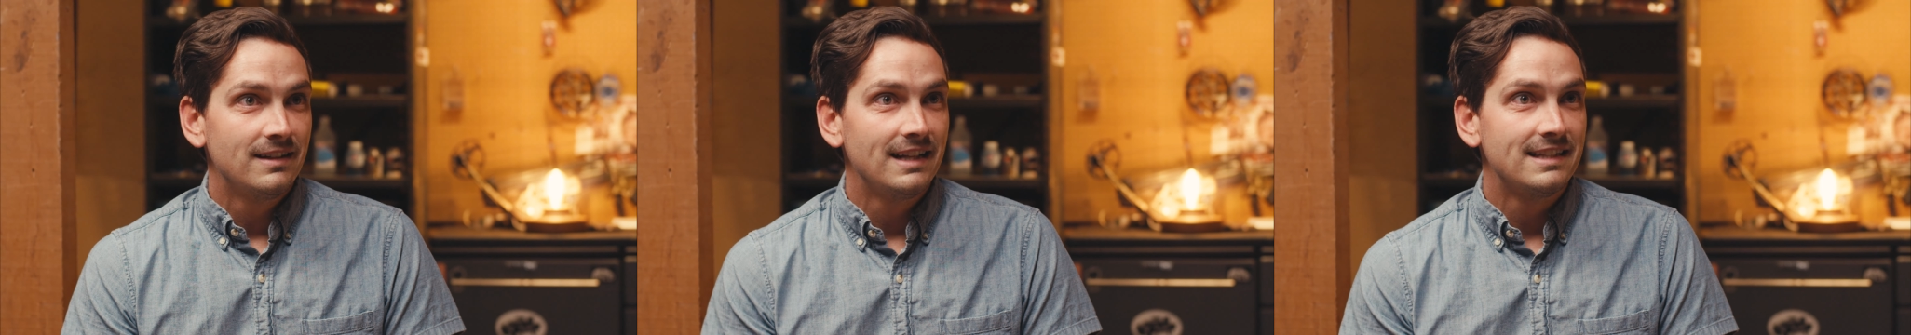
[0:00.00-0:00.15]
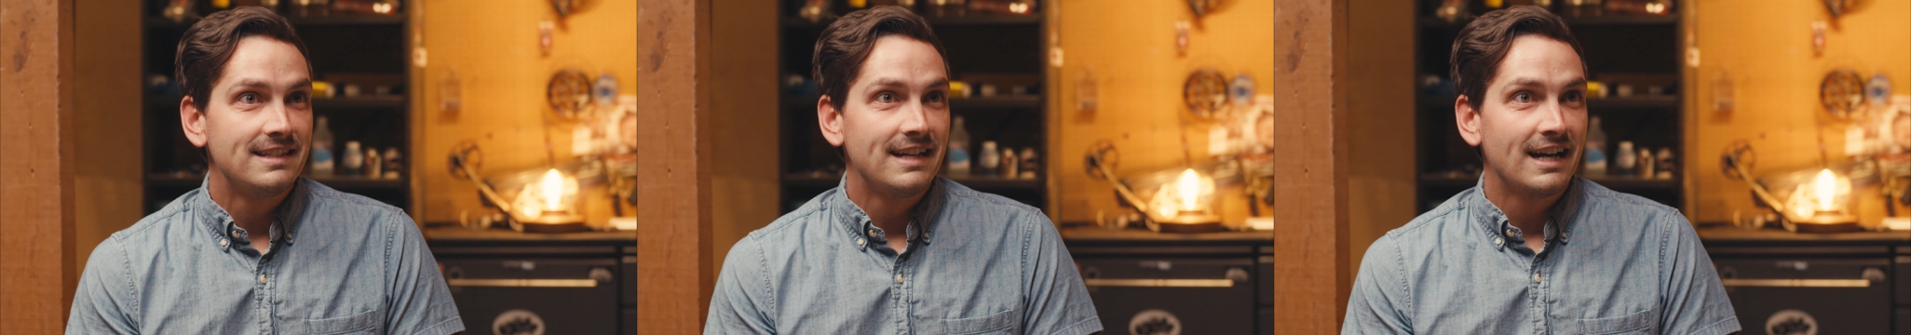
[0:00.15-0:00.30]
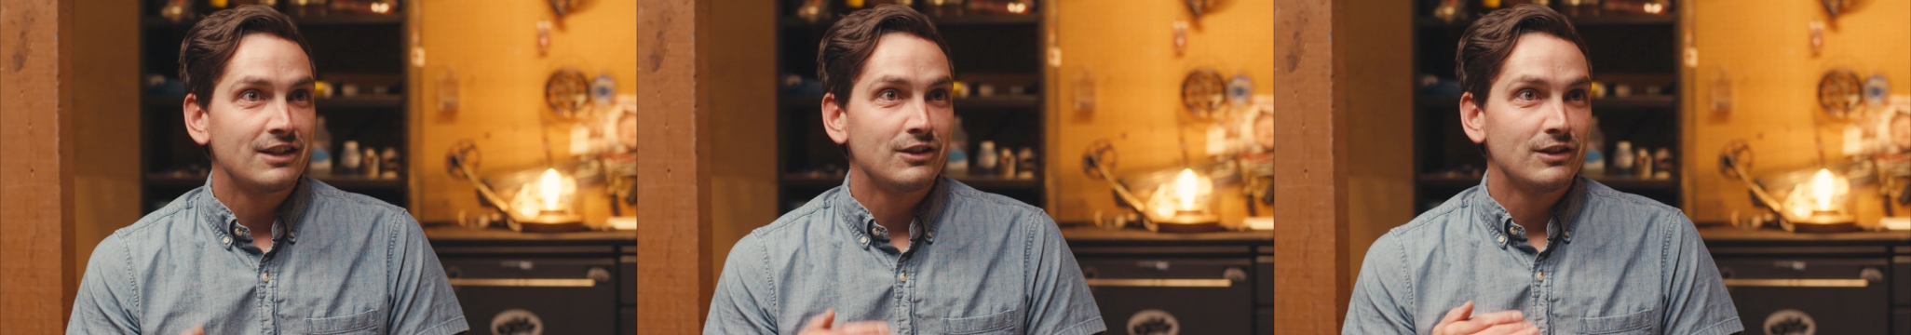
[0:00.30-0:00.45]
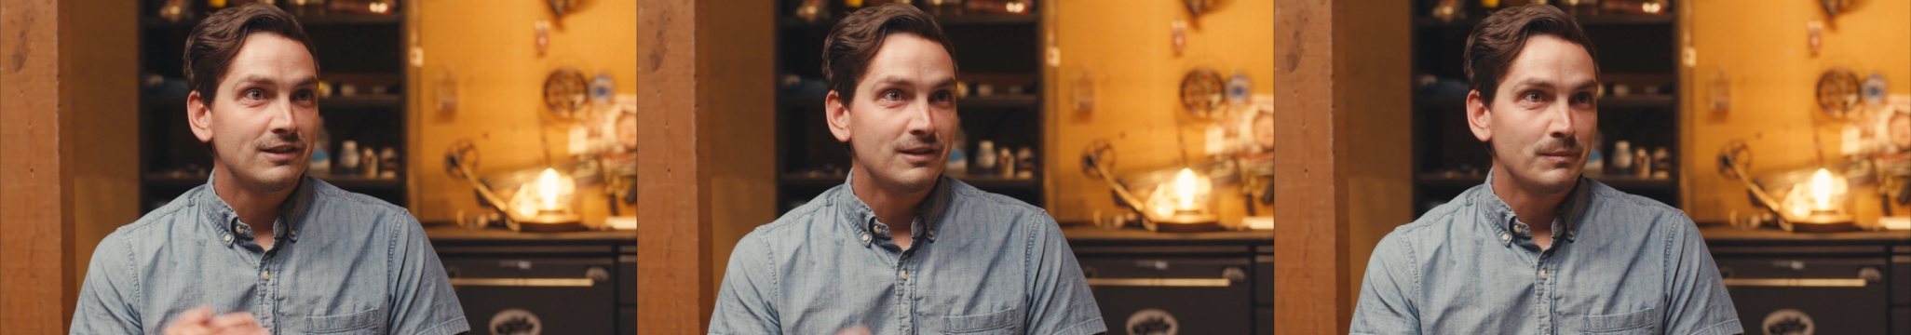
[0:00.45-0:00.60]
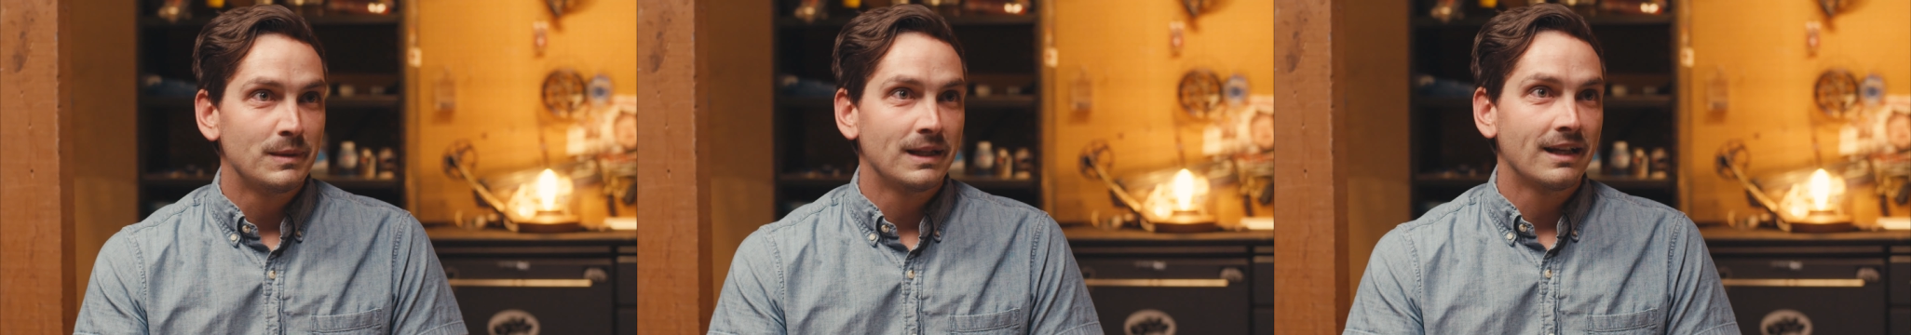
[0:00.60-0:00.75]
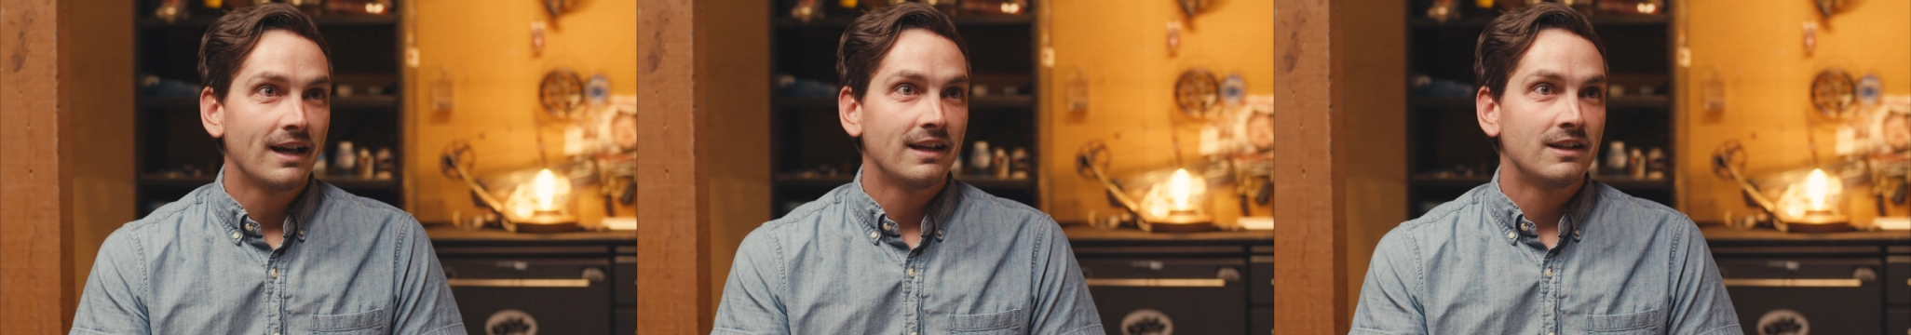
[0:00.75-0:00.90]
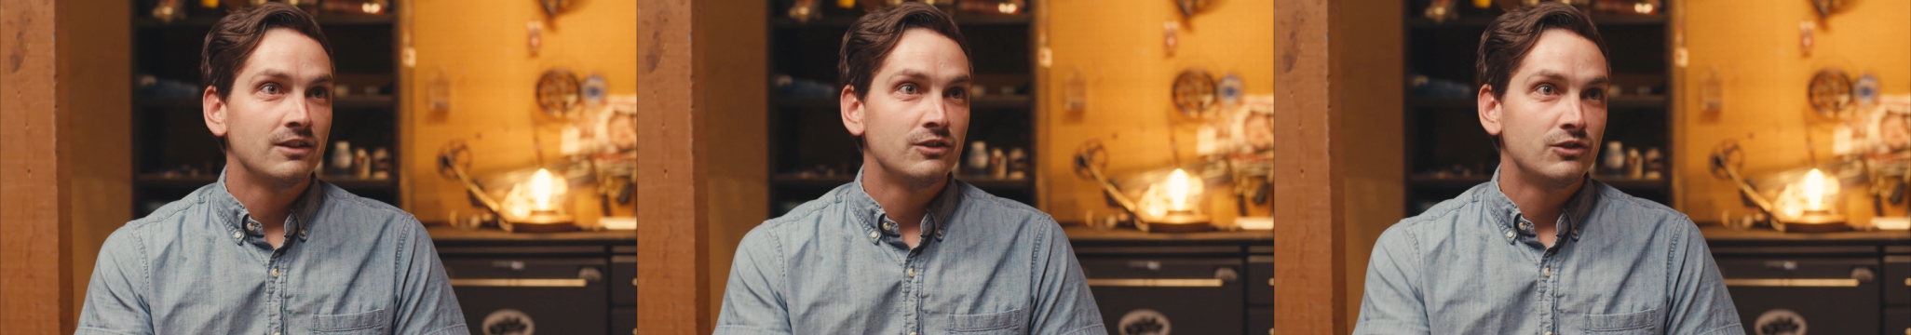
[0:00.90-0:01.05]
It's actually something
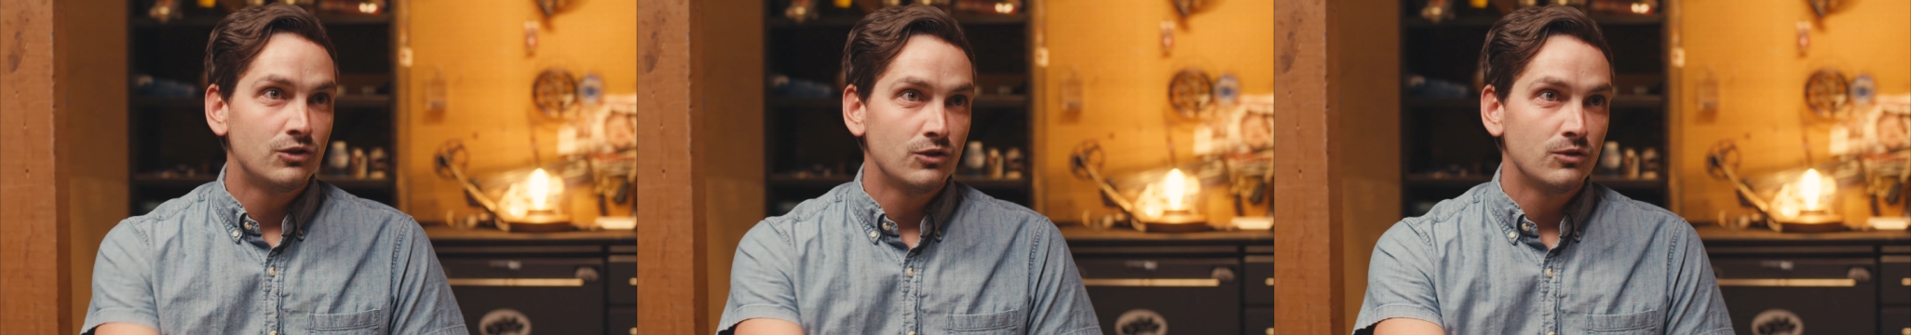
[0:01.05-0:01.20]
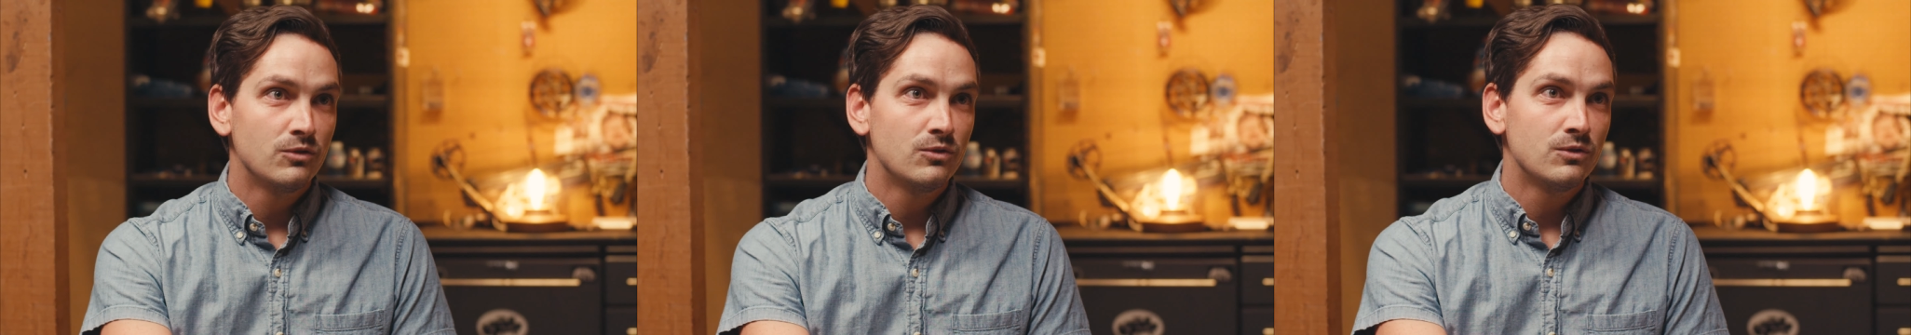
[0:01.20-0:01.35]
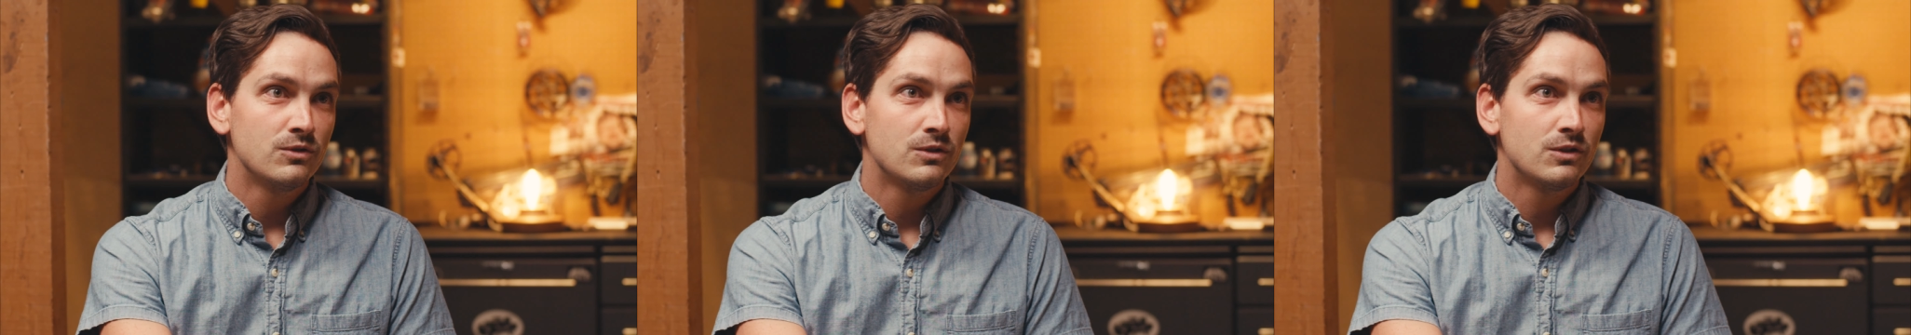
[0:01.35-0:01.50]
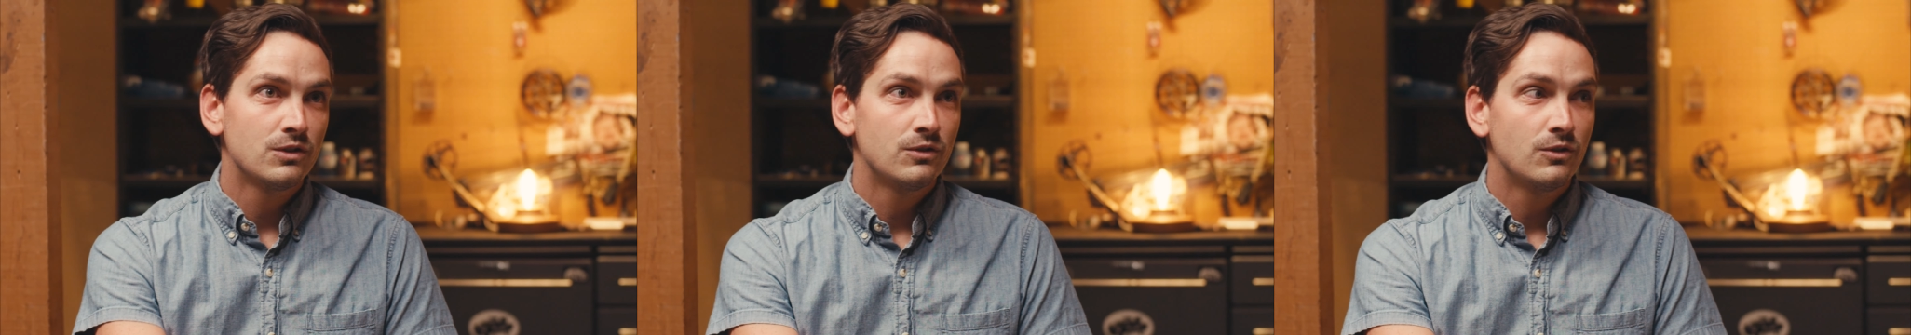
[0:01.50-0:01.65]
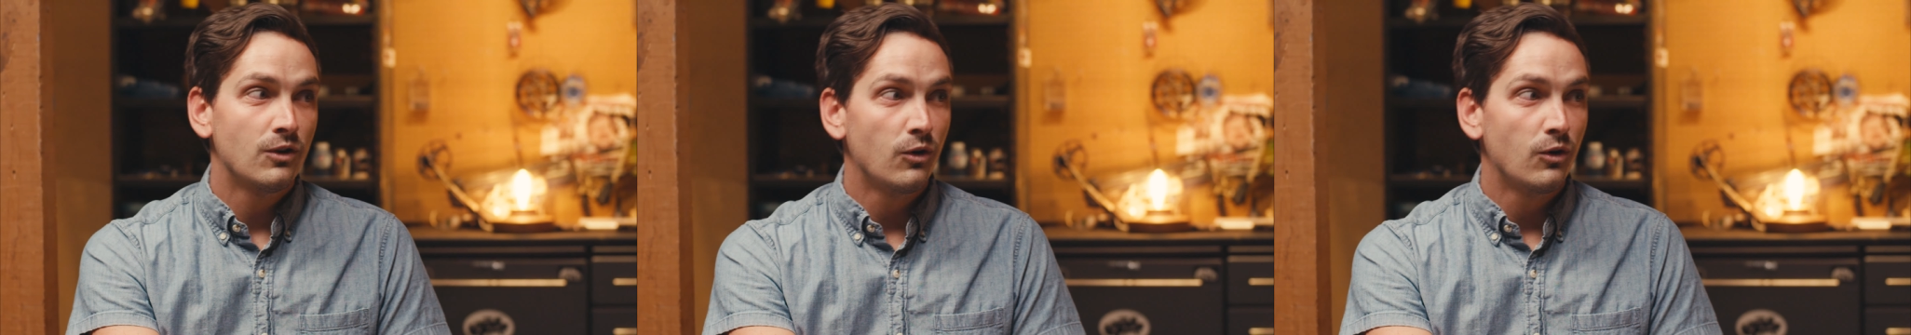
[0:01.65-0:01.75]
I can choose